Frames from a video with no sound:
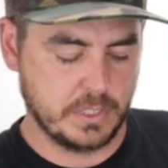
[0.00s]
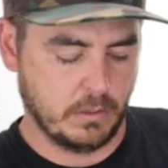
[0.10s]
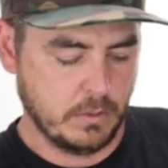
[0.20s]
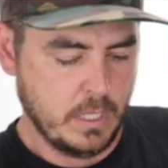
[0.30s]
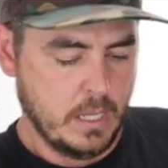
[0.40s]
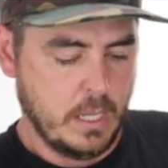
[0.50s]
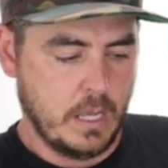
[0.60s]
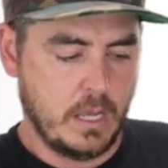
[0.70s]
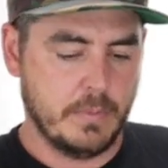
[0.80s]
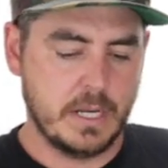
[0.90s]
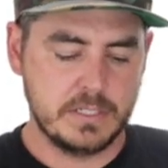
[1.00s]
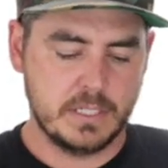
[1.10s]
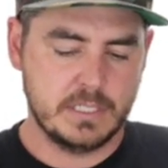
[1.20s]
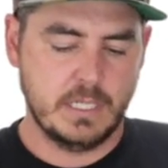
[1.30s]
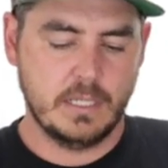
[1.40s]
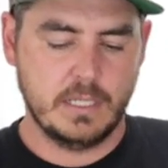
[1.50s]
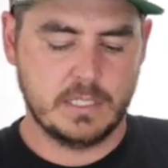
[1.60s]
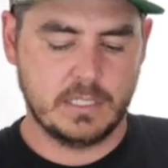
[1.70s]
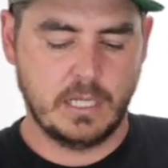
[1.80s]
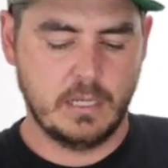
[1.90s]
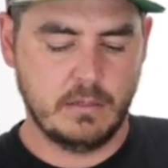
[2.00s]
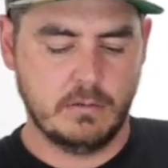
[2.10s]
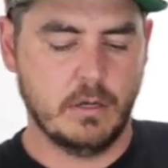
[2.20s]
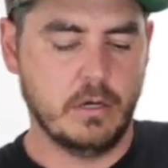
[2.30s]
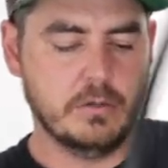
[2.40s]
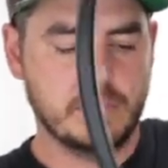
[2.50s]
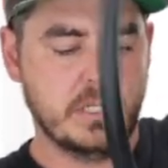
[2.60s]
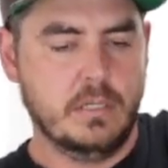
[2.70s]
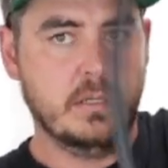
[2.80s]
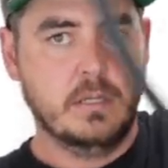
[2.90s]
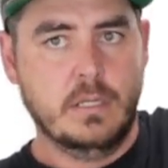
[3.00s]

So, but as you can see, this hose